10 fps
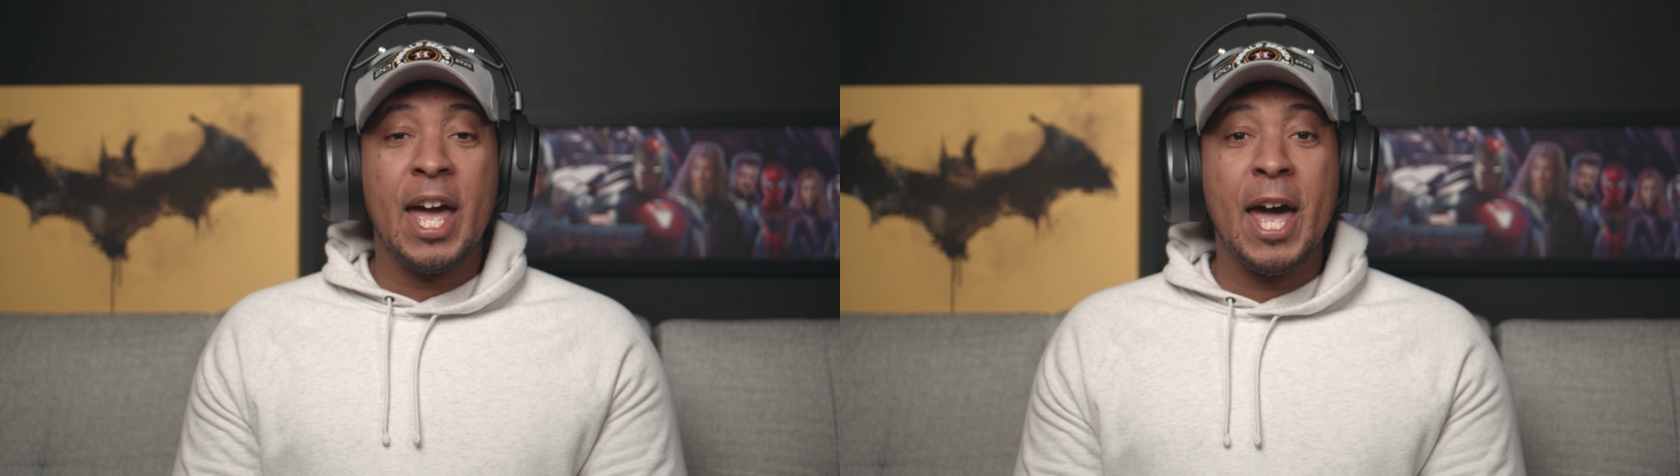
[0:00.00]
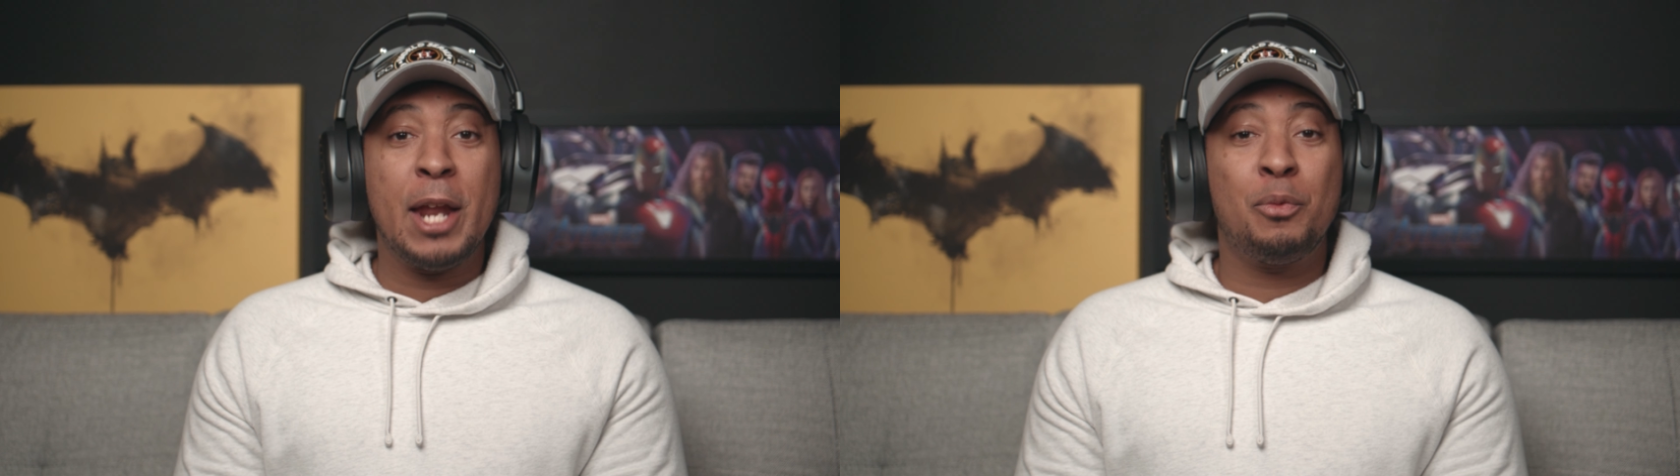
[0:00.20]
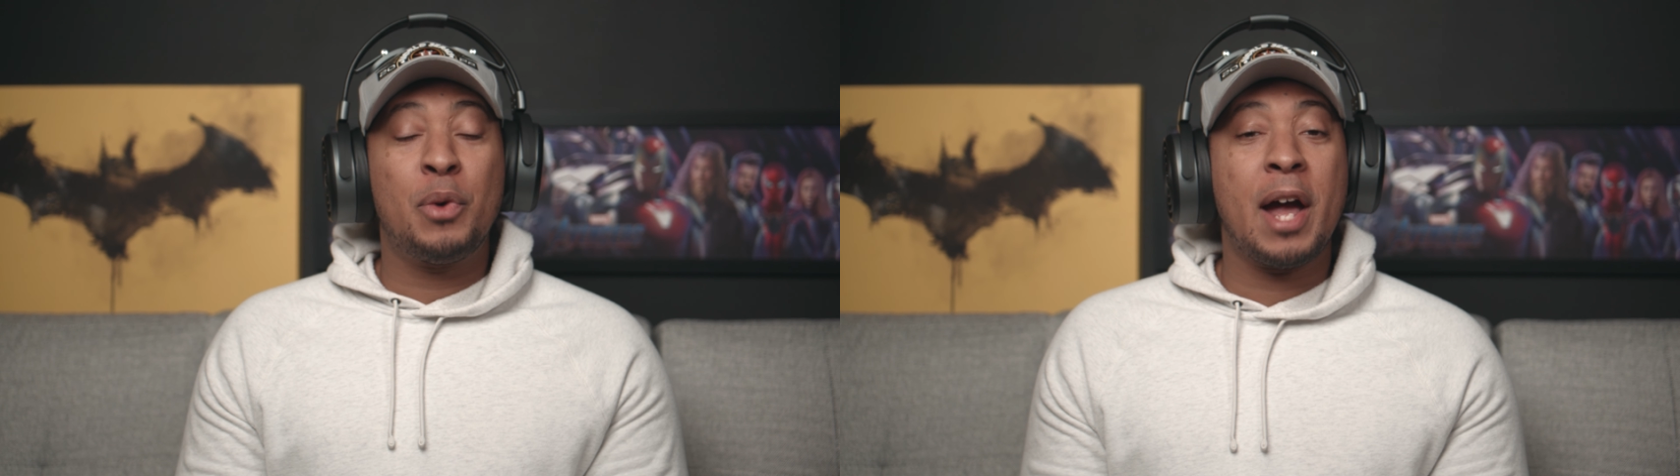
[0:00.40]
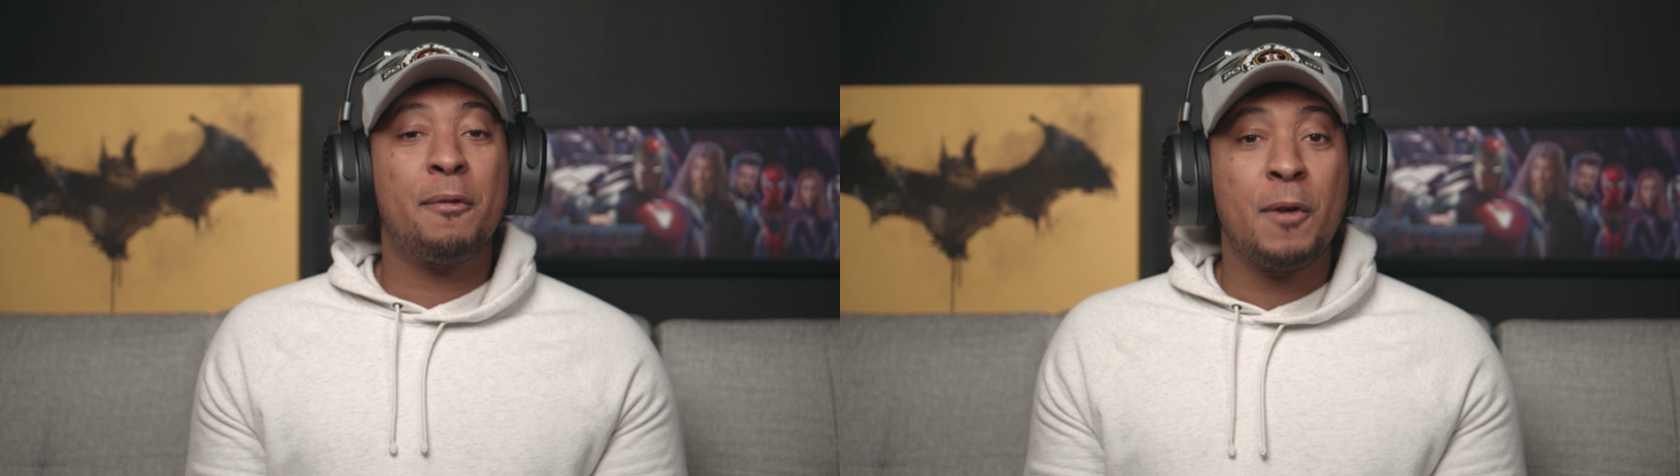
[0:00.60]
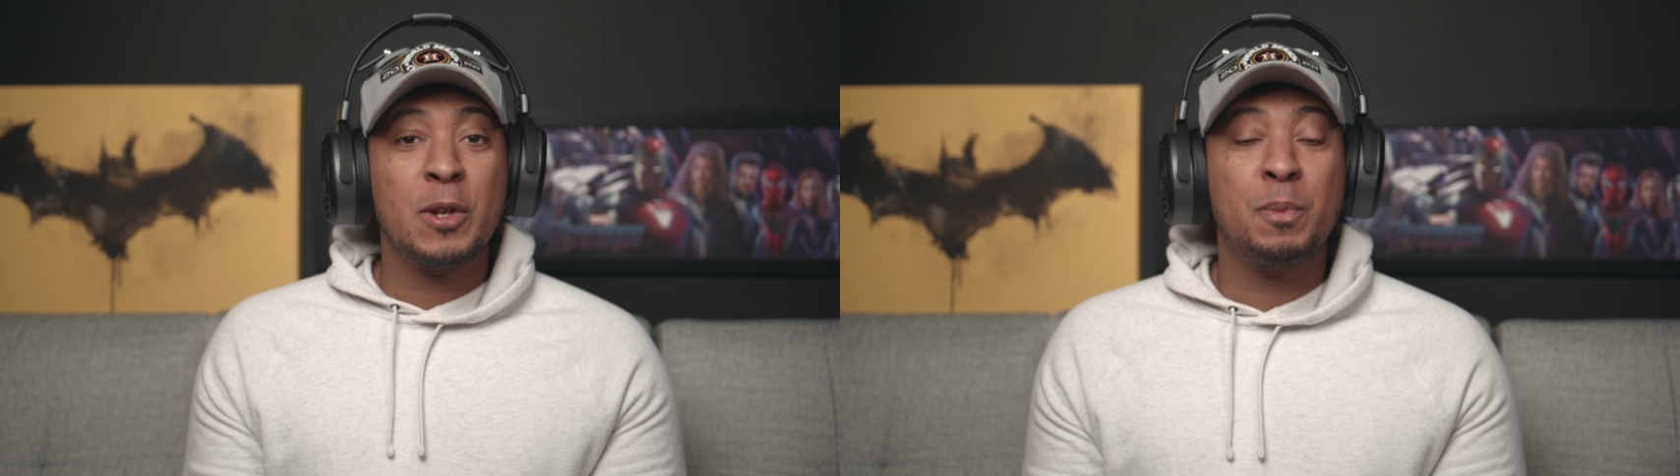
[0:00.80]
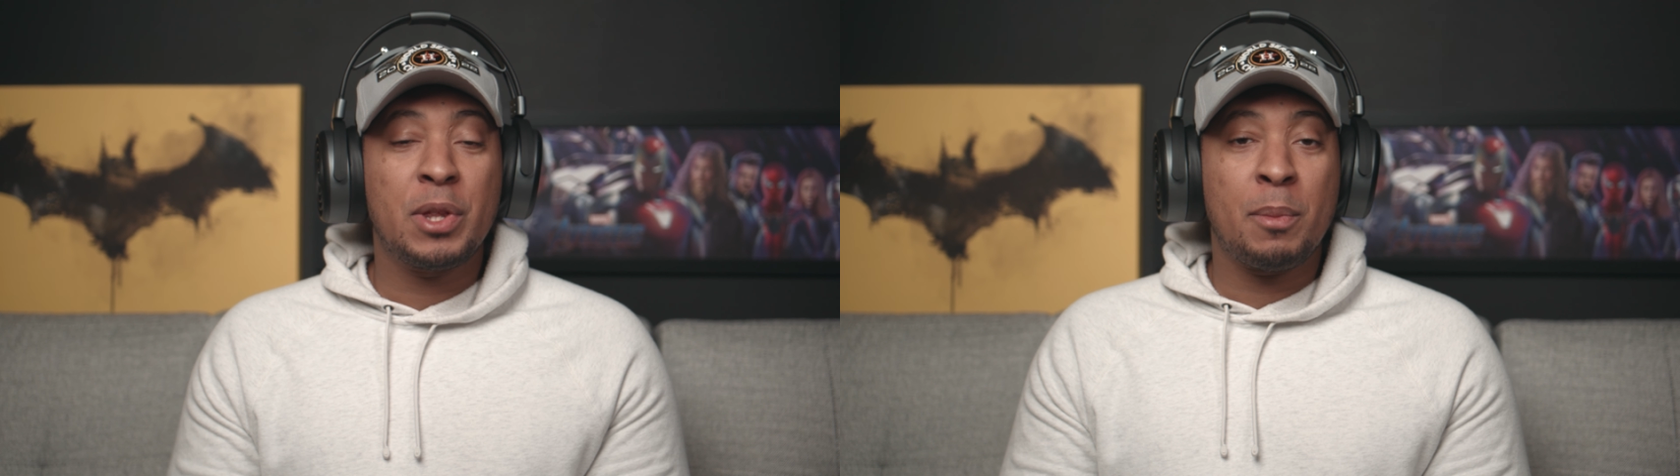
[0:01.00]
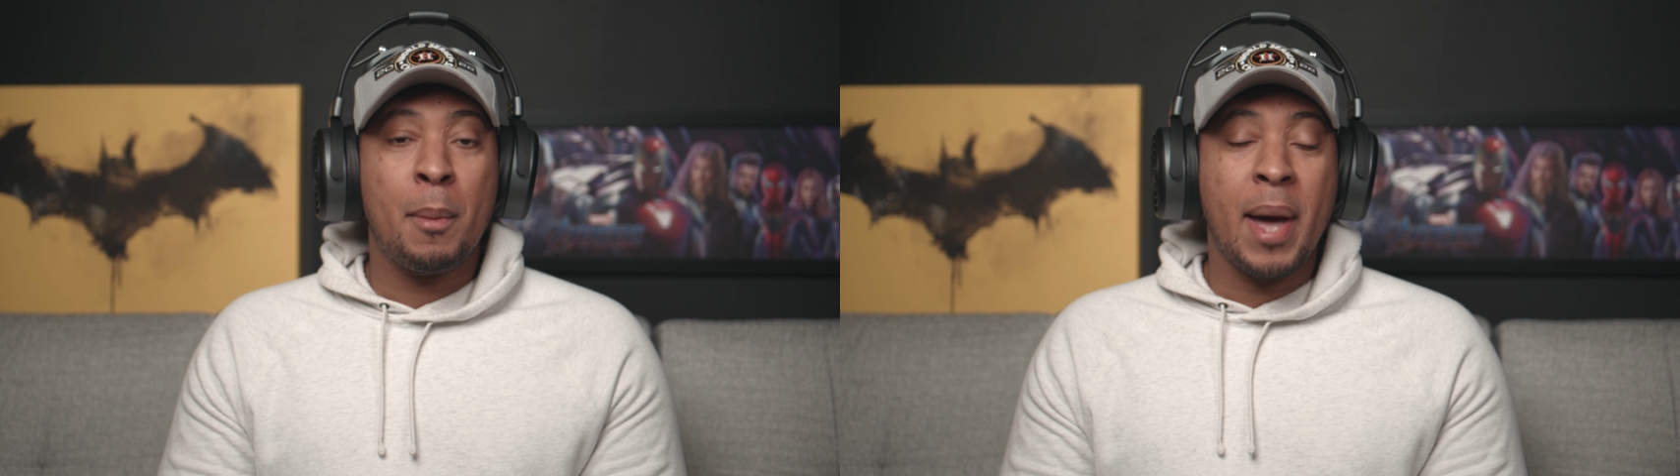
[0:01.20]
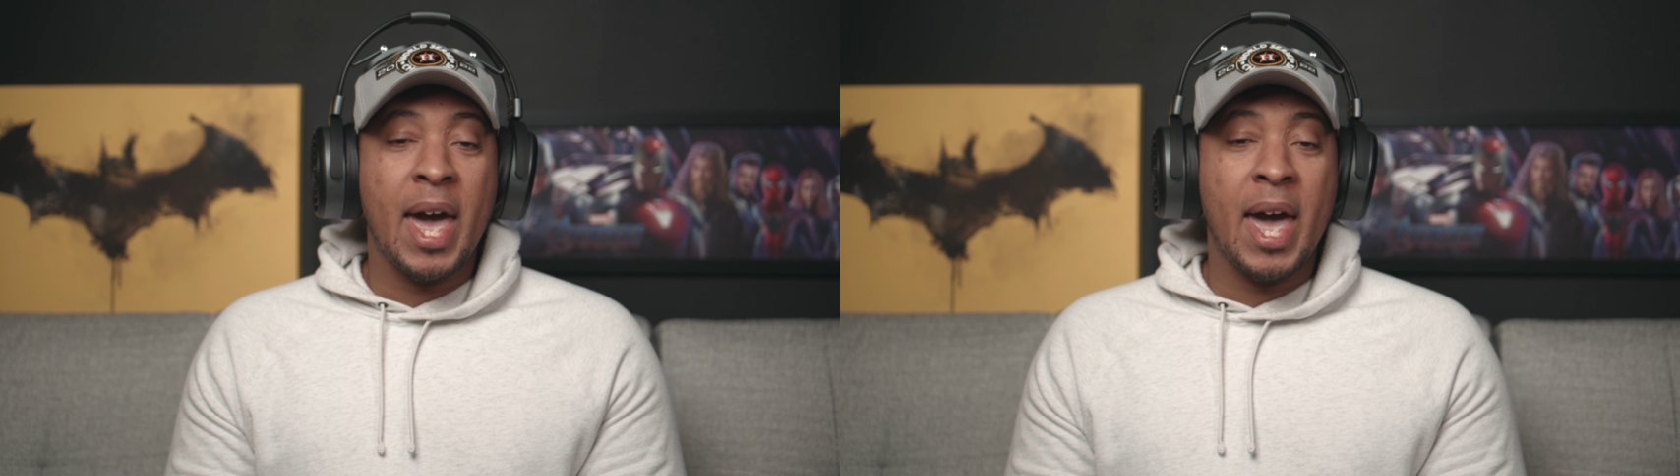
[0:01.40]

And when I first put them on my